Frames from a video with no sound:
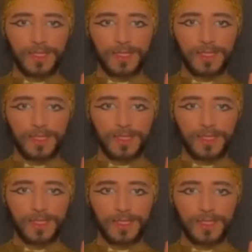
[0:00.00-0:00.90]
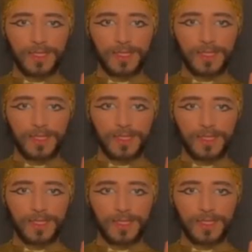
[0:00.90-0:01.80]

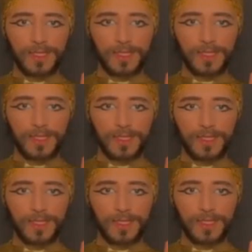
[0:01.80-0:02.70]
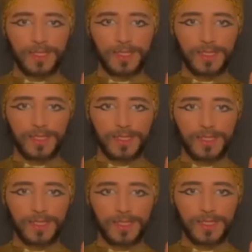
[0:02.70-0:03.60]

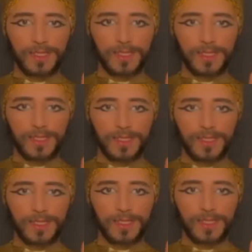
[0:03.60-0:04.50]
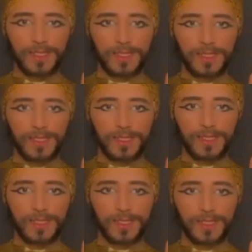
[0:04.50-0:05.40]

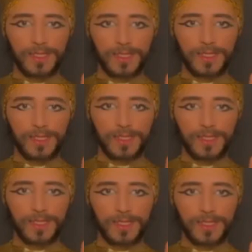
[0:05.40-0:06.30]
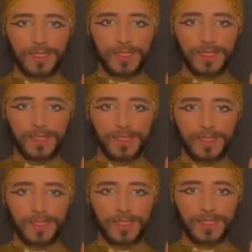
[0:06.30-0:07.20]
This person isn't speaking.